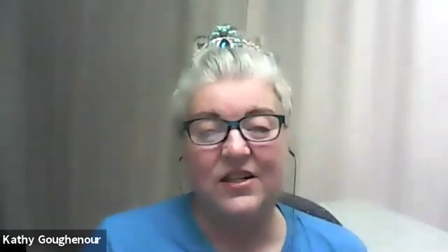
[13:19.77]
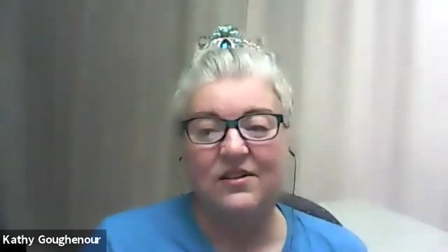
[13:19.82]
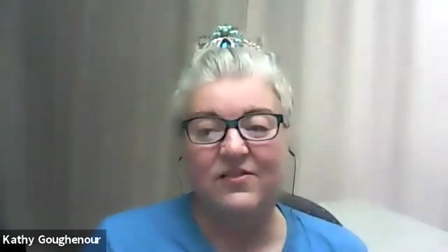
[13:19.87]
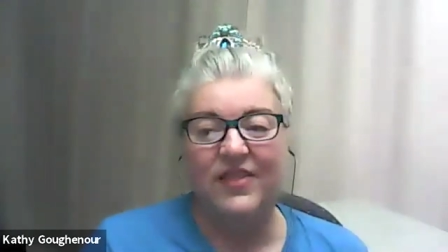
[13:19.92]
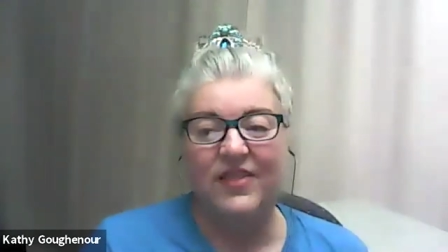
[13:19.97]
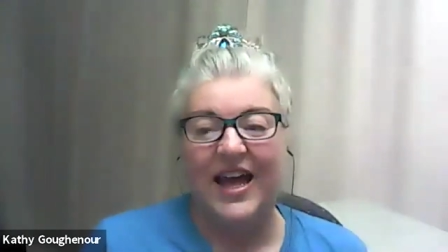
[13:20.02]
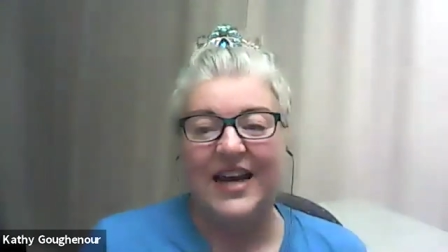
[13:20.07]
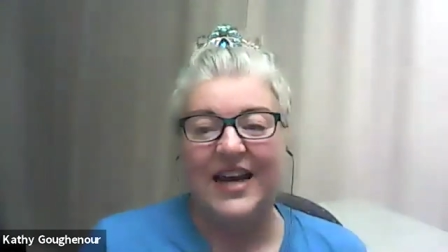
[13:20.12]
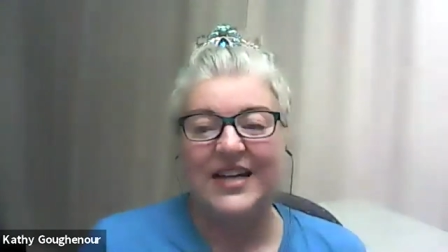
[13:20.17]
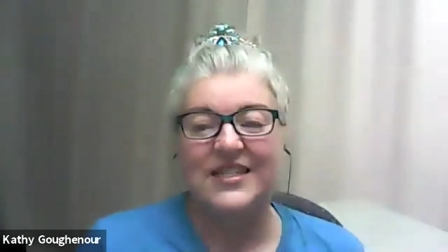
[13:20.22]

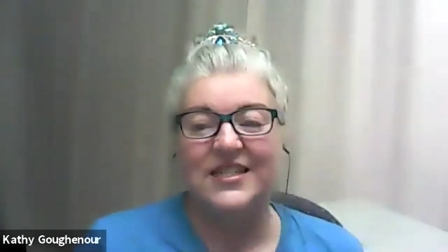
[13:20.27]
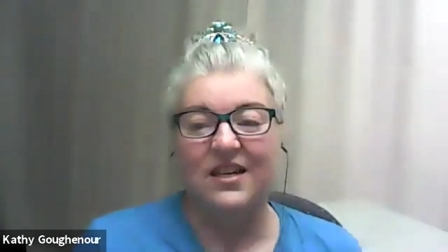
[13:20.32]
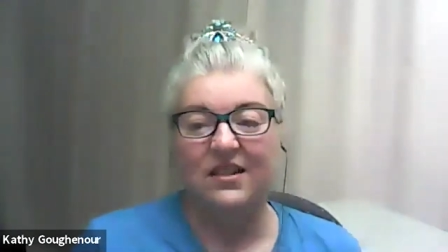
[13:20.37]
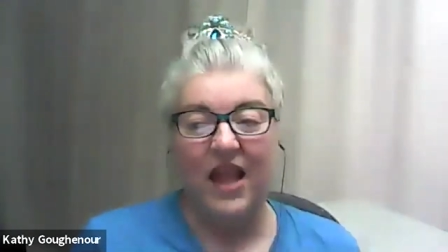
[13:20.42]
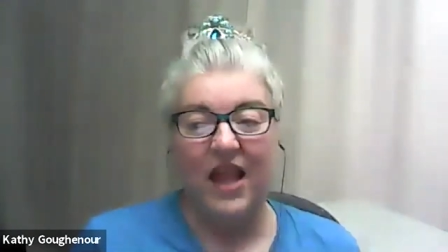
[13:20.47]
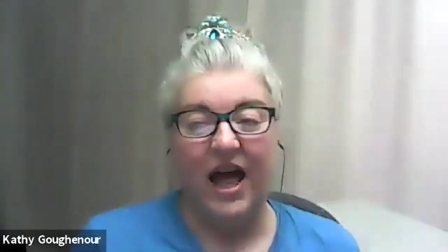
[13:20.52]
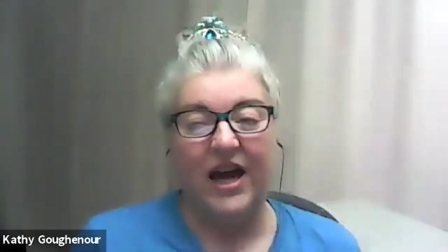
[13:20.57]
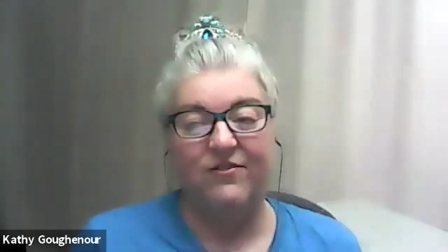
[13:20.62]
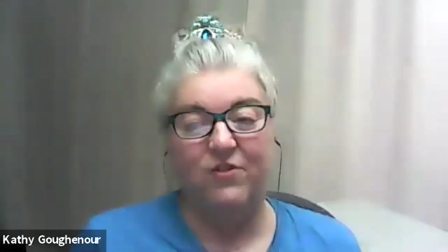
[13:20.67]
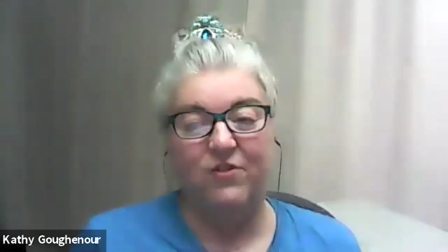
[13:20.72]
that is a
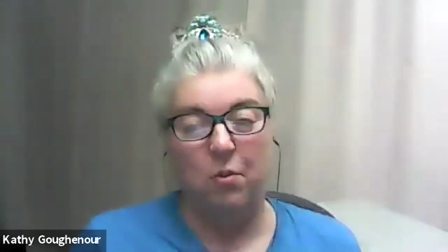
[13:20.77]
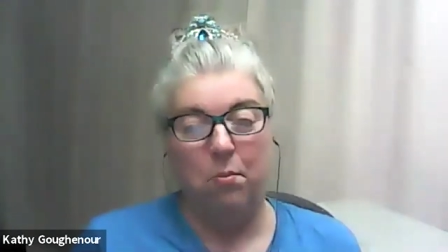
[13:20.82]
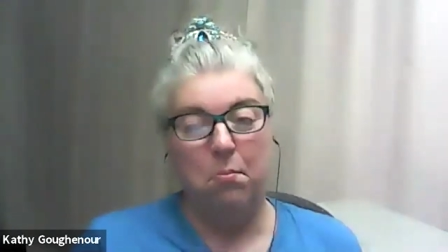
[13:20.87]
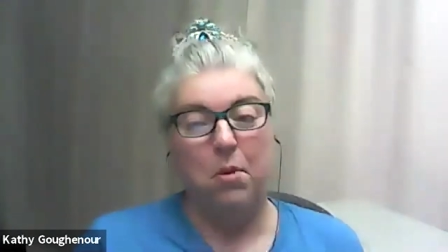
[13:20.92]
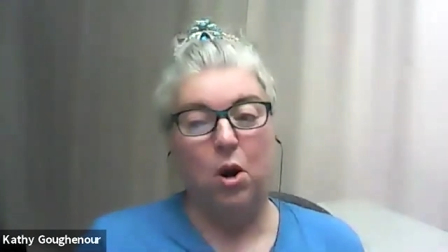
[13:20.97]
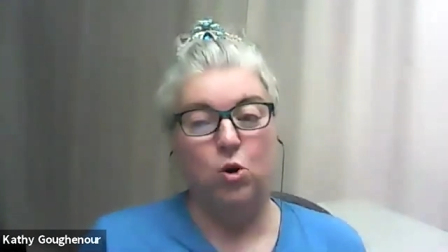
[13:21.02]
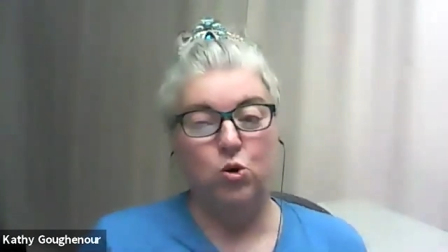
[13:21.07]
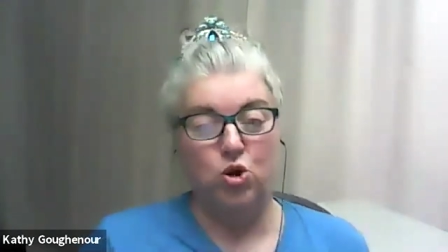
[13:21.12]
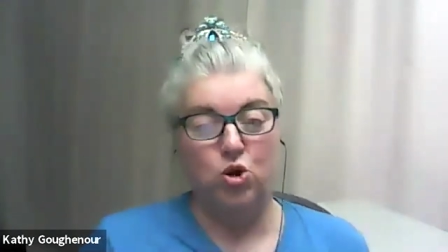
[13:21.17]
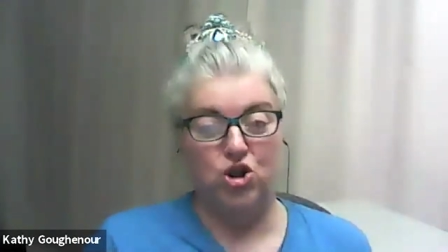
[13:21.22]
lot of
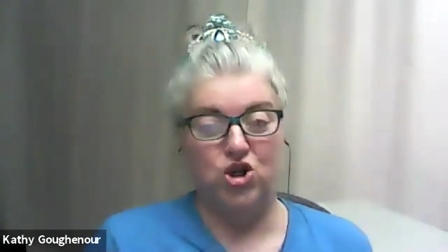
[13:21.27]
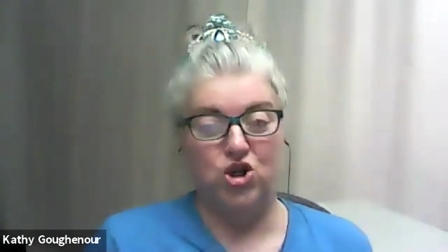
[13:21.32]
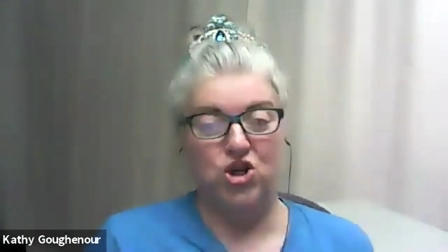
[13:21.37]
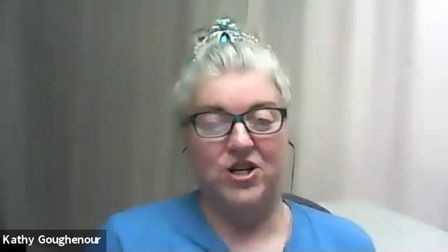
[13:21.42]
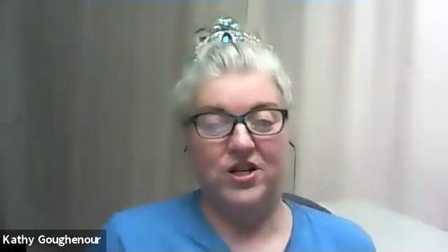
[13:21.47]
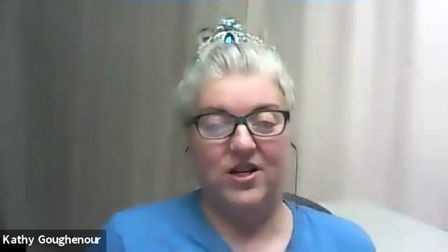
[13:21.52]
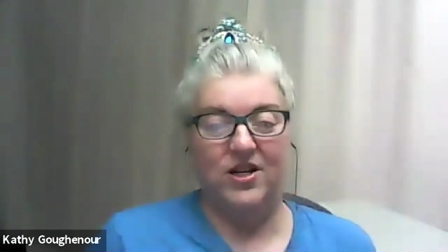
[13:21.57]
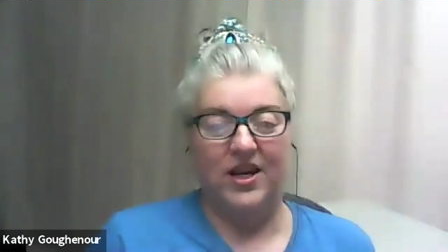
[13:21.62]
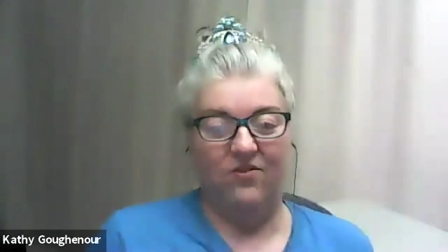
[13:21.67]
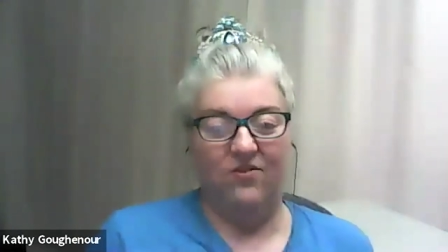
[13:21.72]

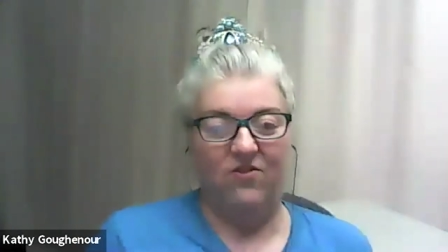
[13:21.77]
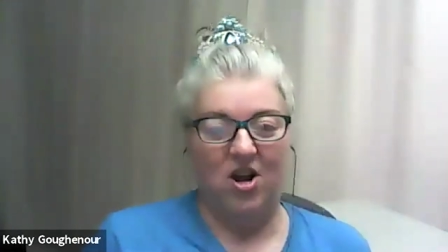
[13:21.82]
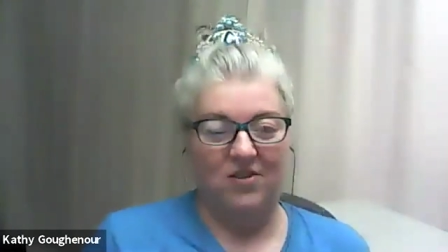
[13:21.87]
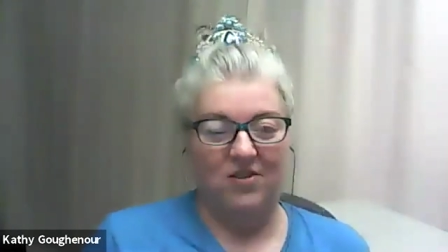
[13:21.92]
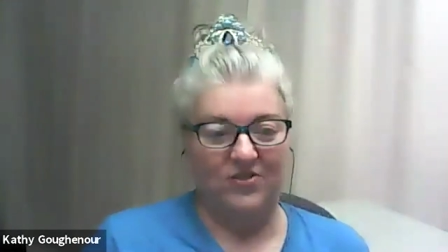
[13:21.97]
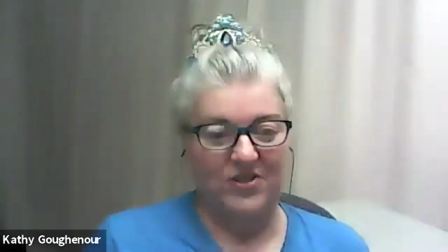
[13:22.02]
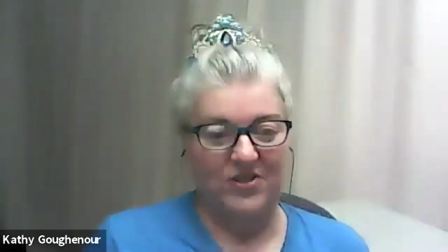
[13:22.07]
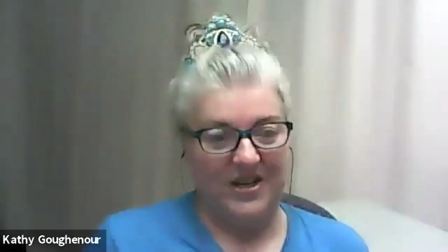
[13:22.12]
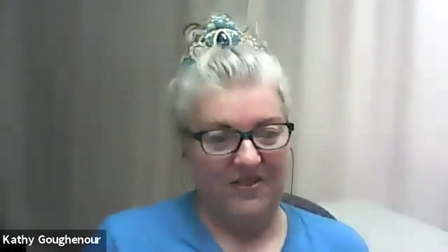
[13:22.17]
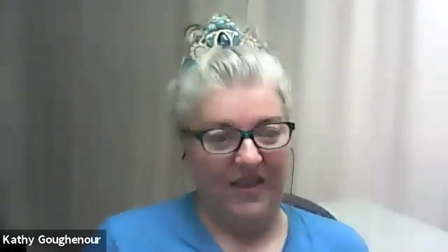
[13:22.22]
emotion
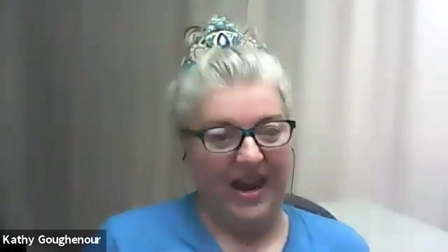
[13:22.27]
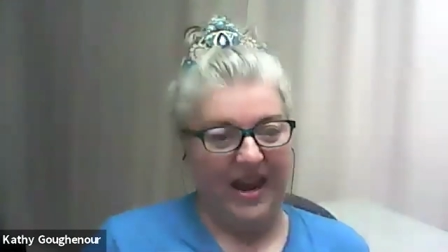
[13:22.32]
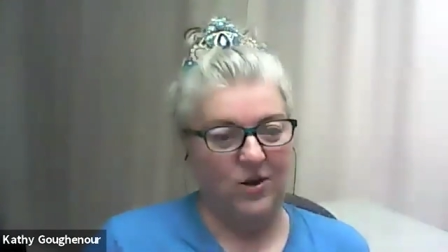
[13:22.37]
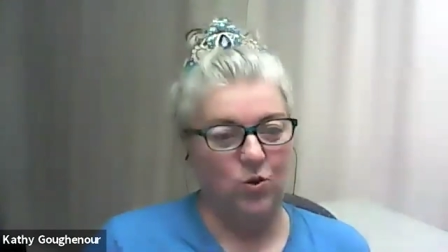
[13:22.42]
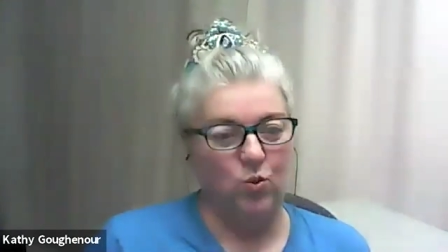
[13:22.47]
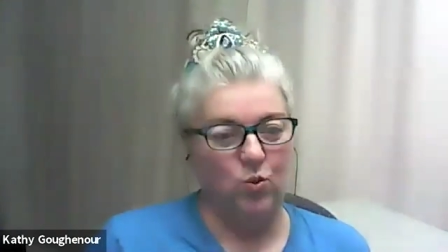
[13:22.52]
involved in that,